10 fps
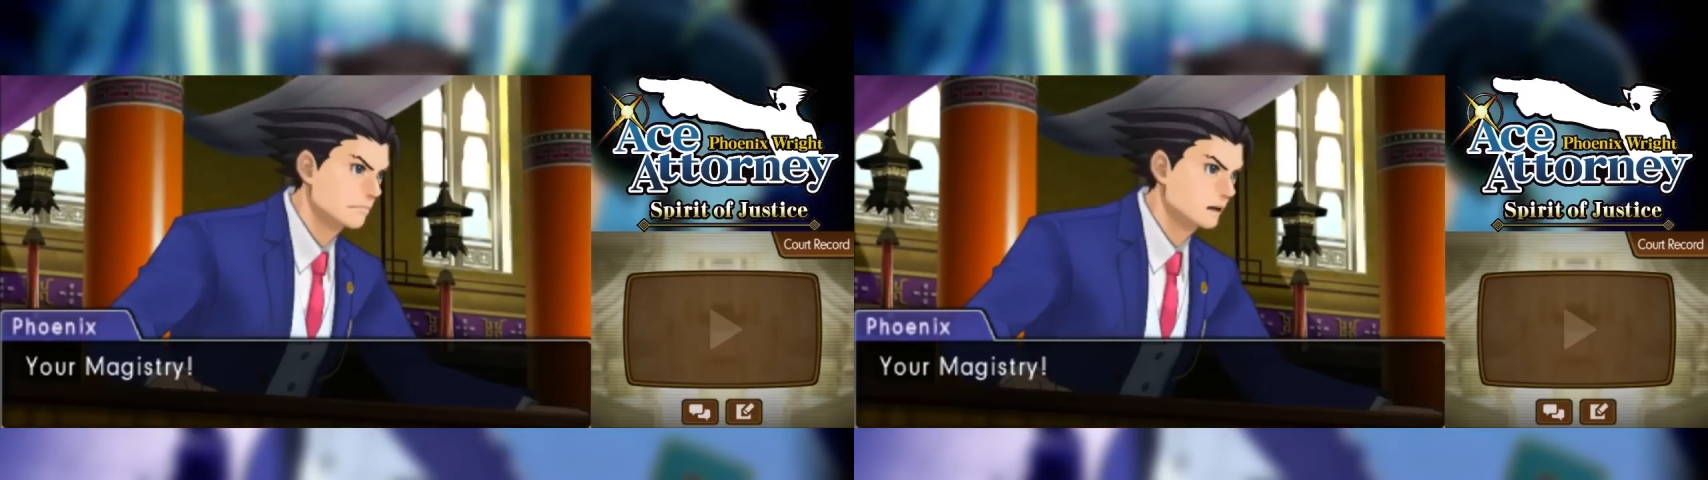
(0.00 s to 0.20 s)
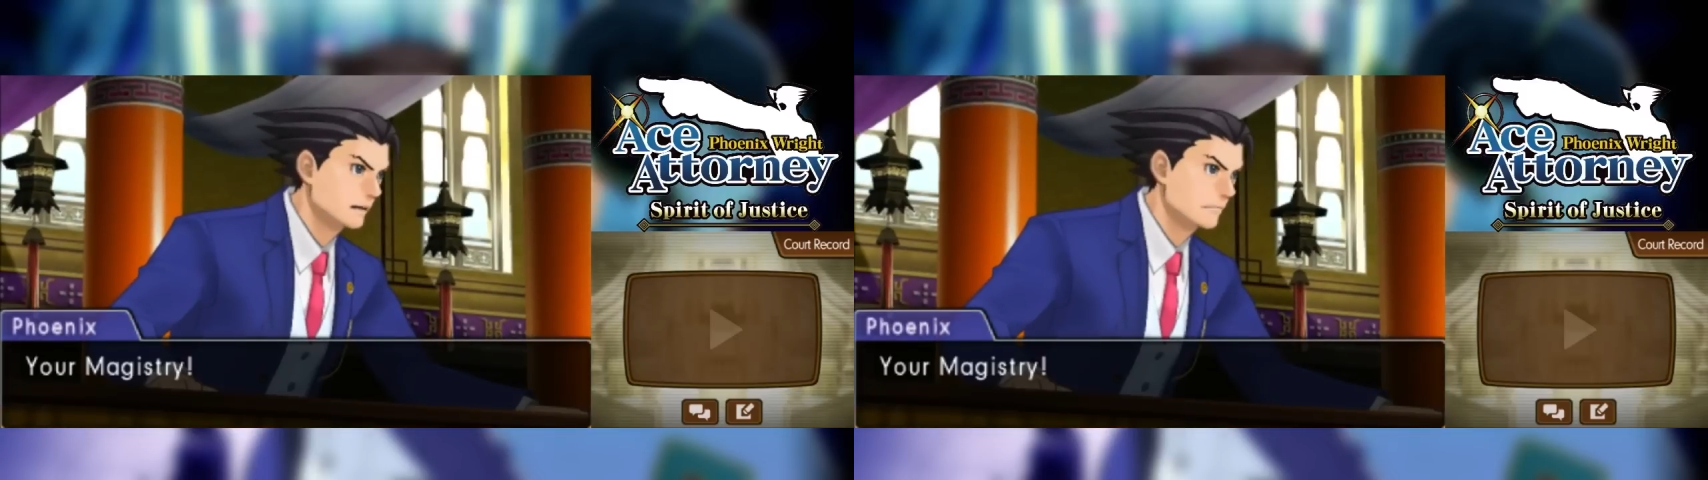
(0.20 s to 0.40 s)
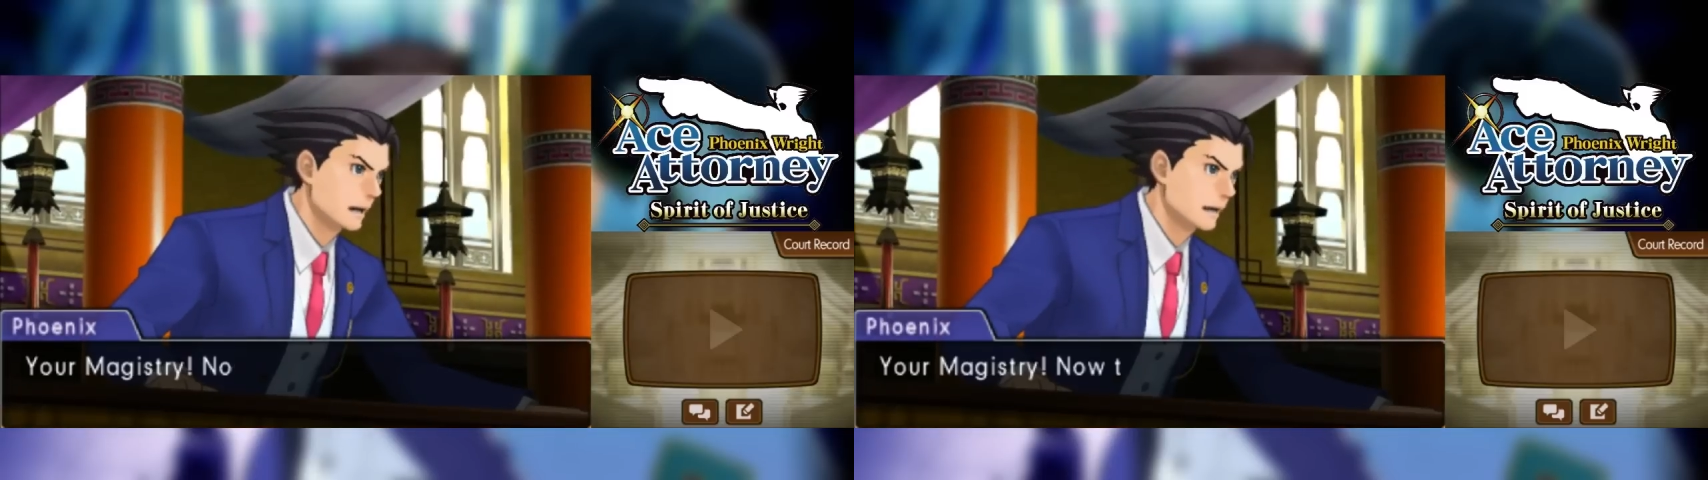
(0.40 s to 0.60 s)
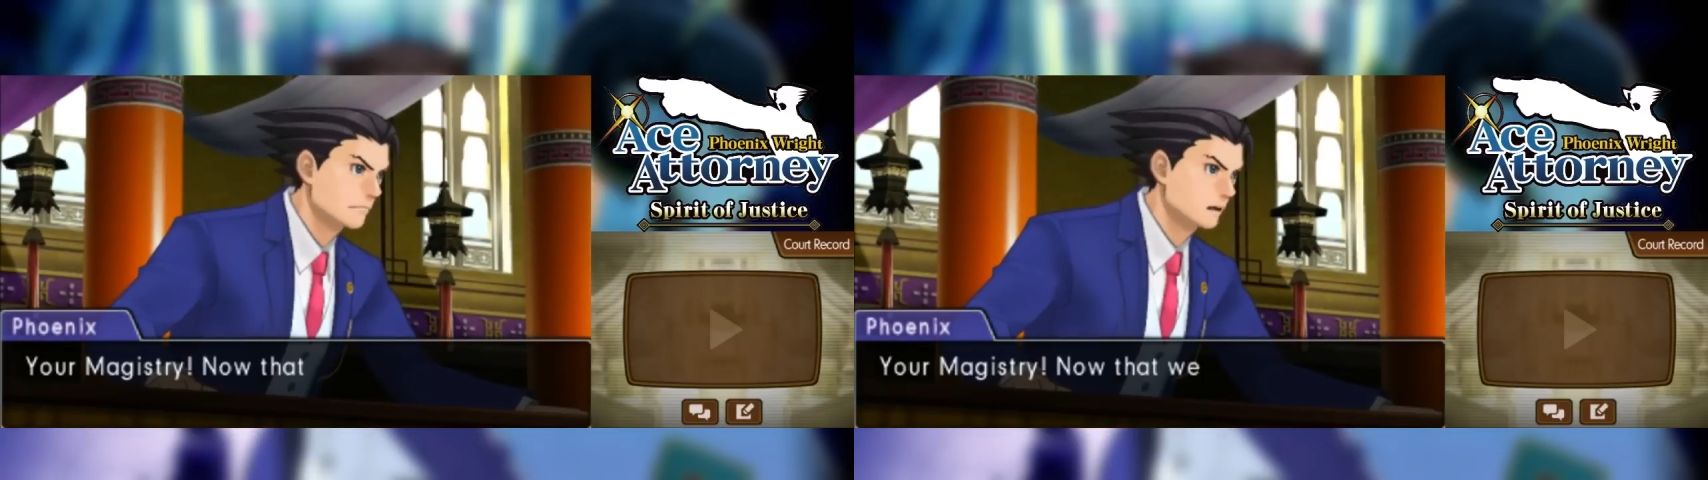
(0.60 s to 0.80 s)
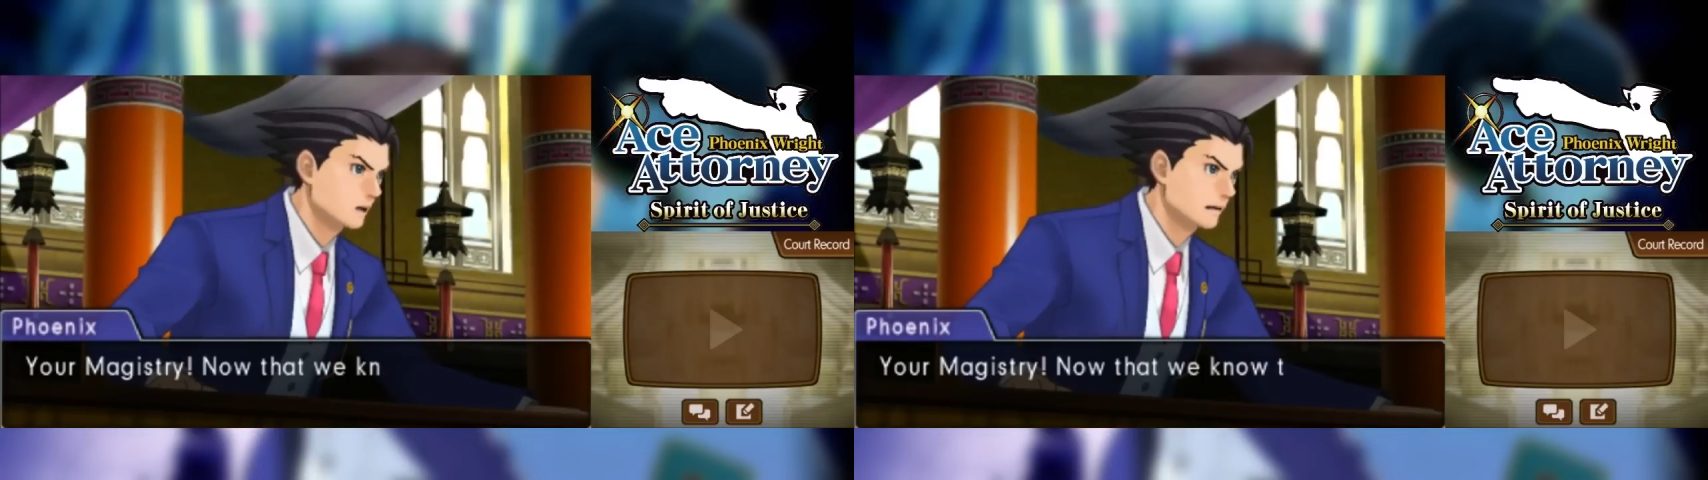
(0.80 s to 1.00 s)
Your
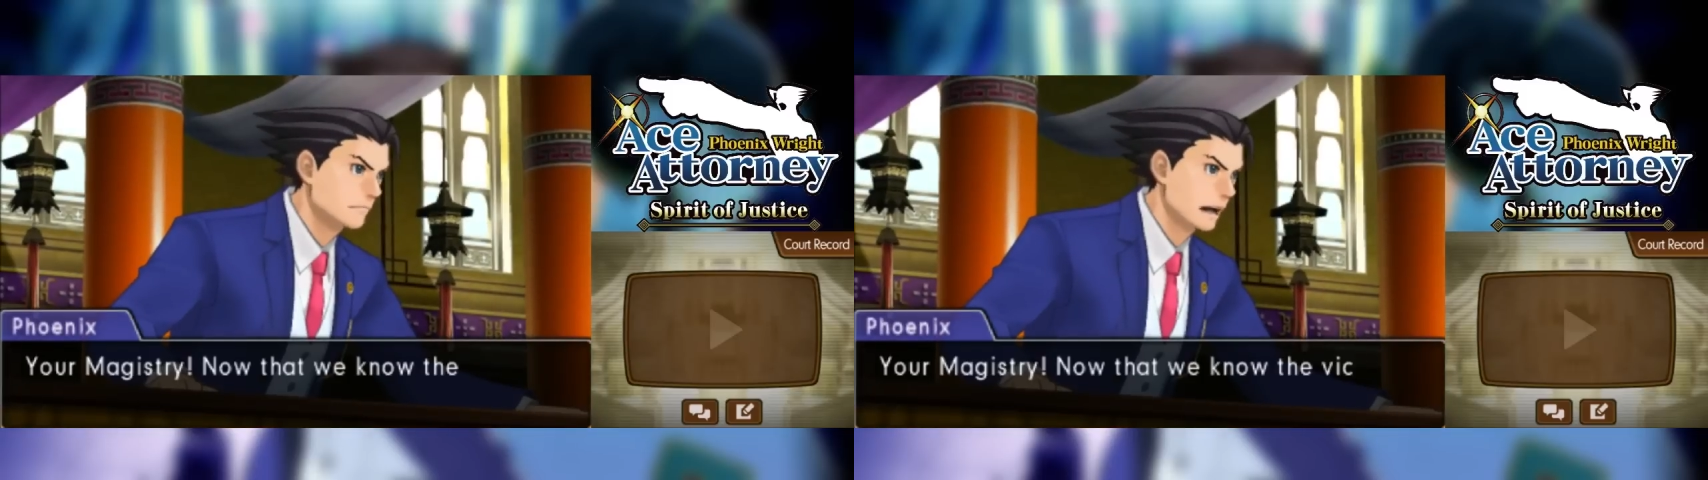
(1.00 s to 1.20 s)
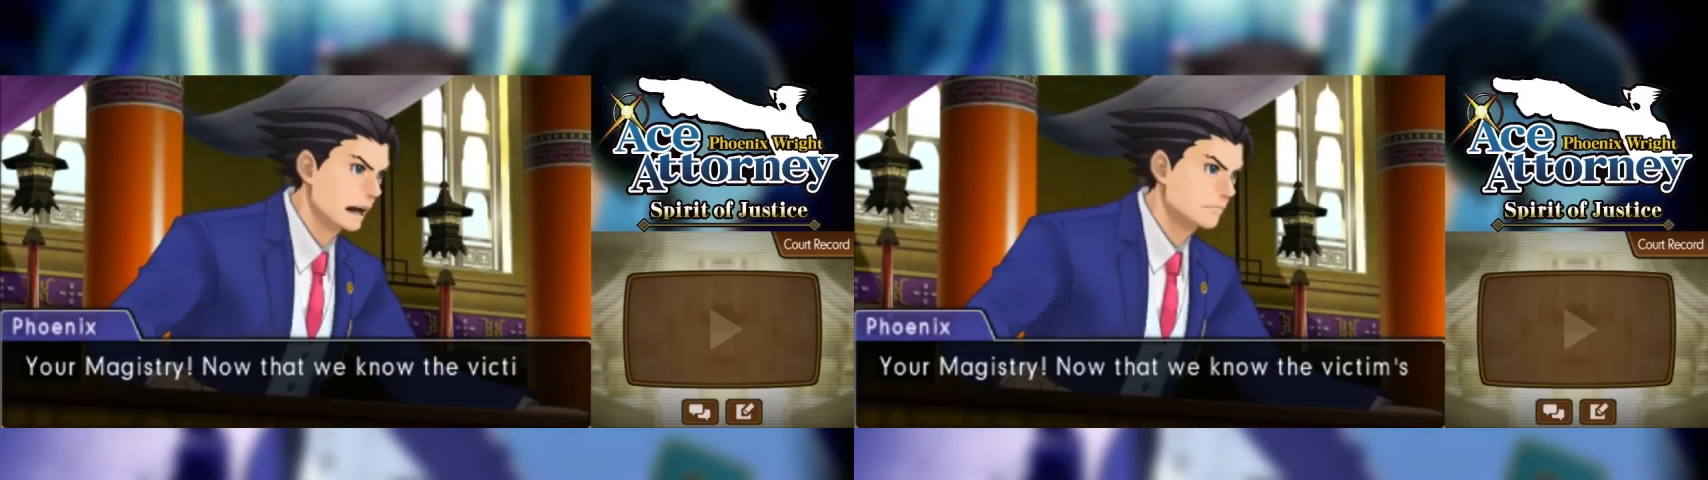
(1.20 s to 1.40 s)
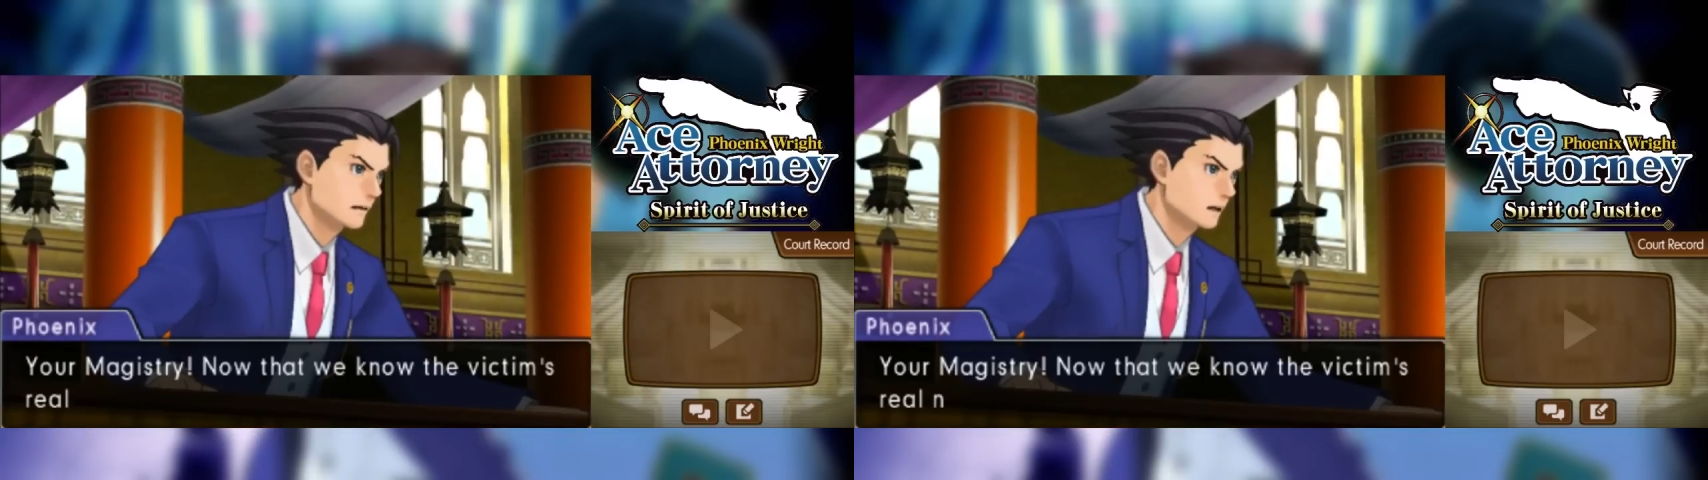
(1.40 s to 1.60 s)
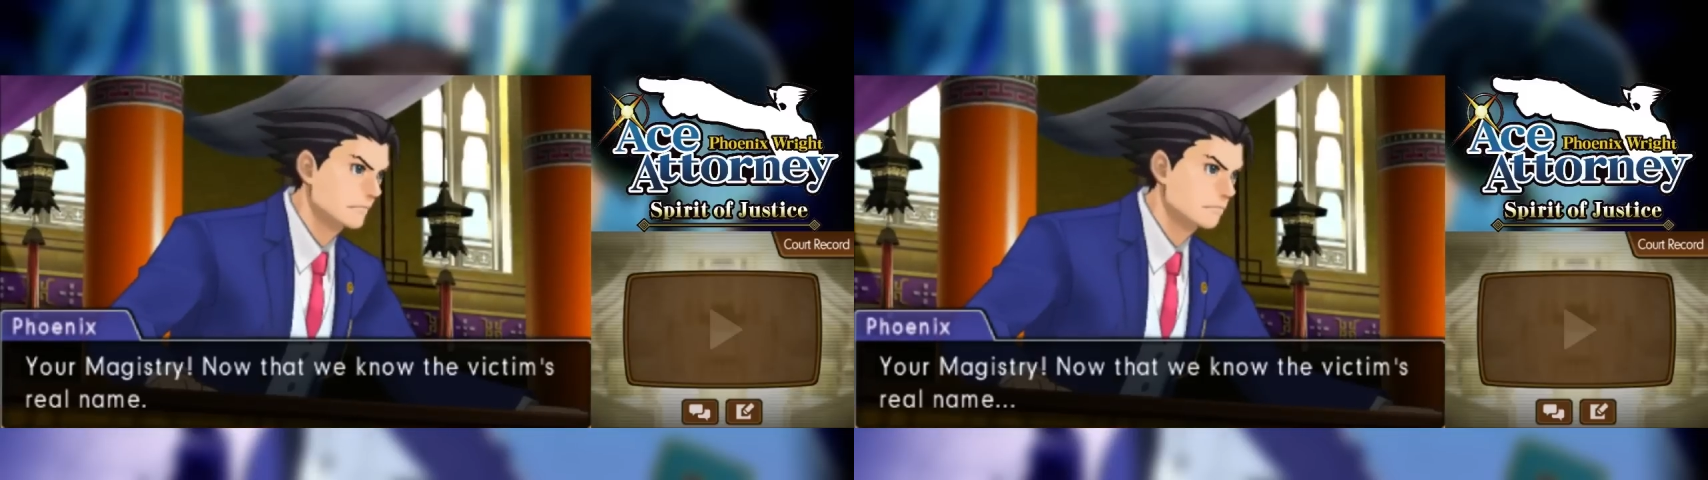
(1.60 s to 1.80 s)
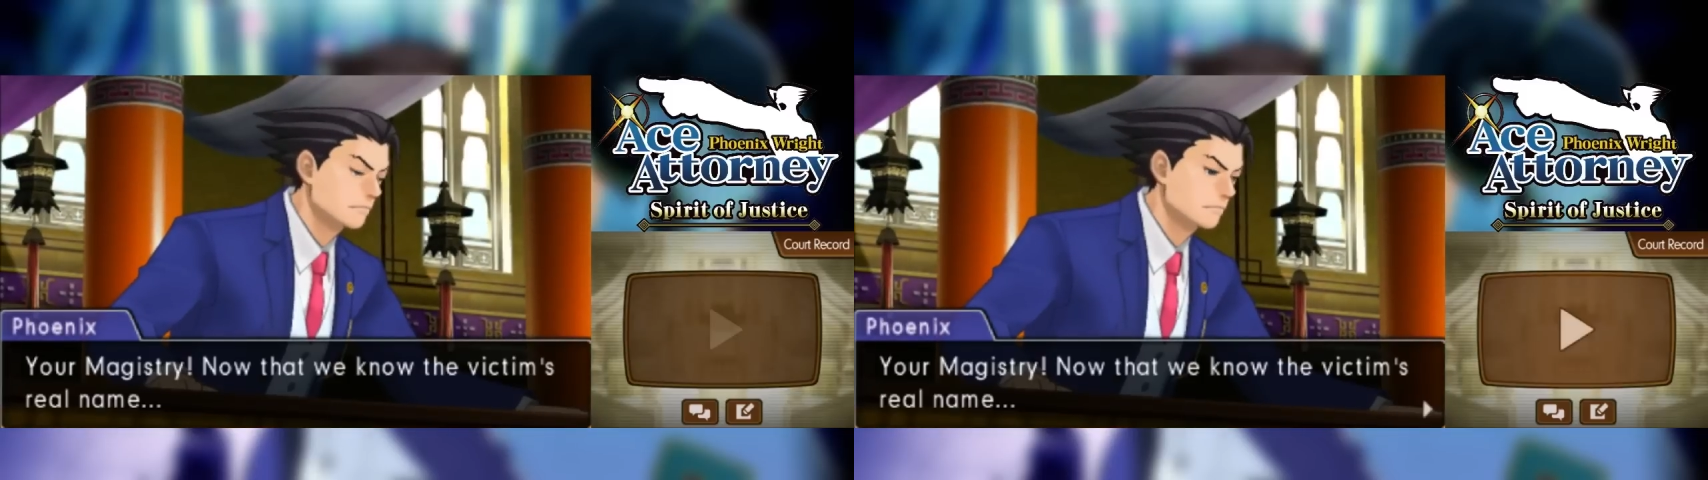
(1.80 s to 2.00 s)
Majesty, Now that we know the
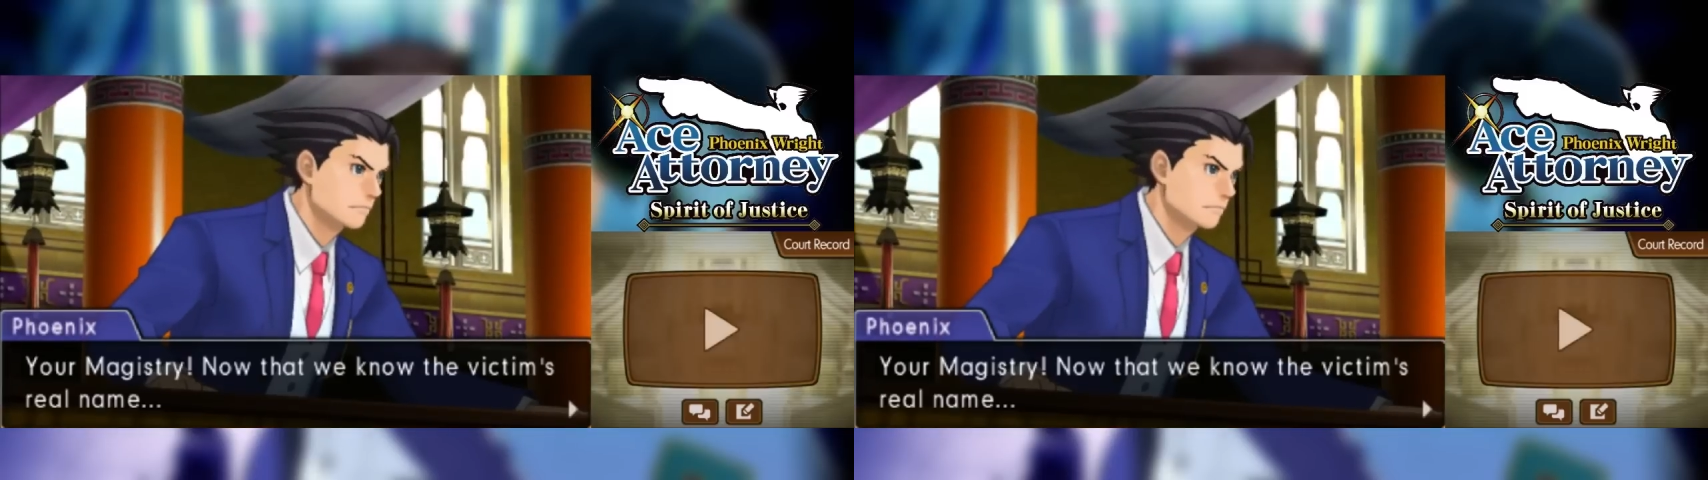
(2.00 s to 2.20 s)
victim's real